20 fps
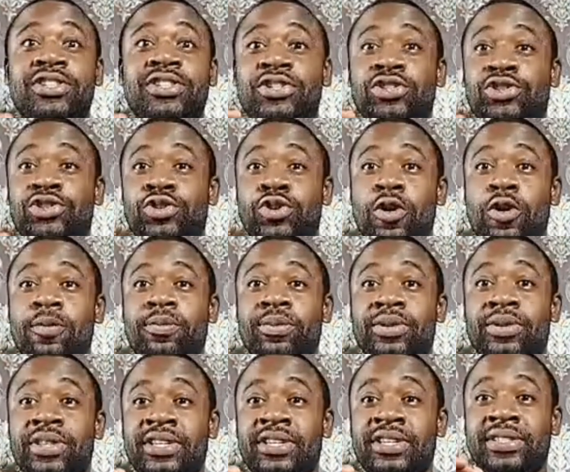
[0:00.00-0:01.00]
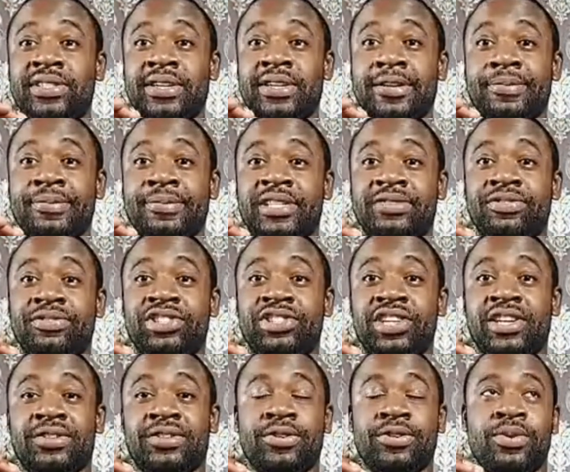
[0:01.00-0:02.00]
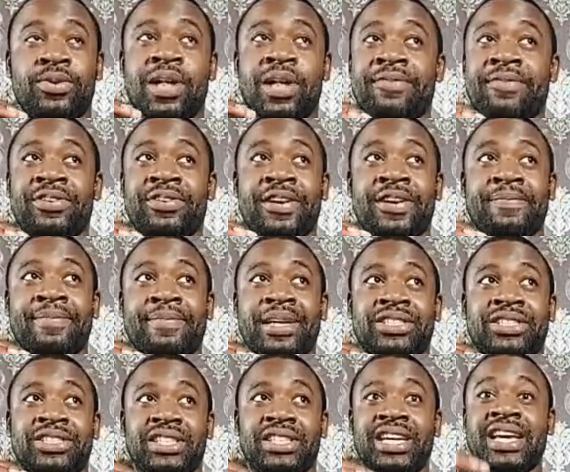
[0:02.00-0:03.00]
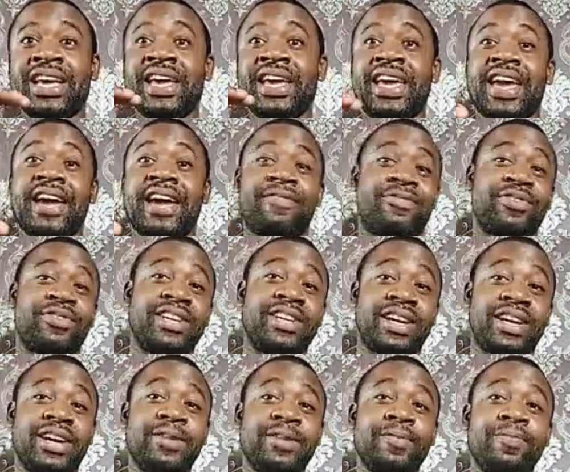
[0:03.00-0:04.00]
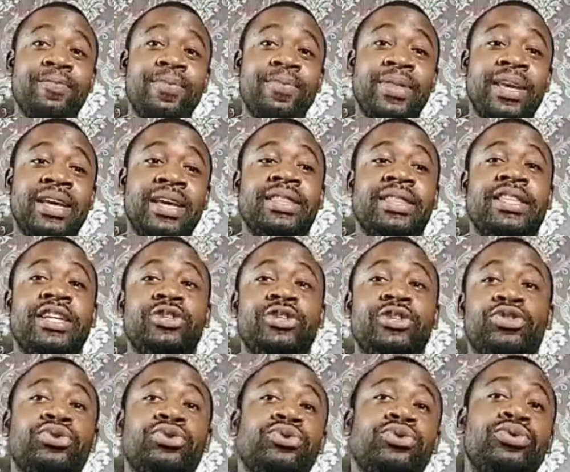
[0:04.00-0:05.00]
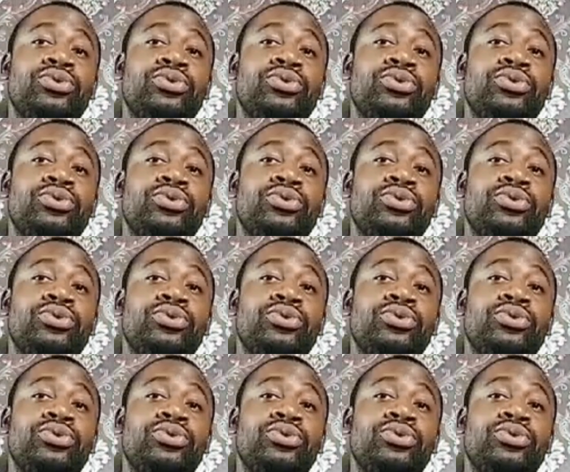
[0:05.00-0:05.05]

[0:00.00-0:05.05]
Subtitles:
this job with this TV channel called African Magic. Every year, they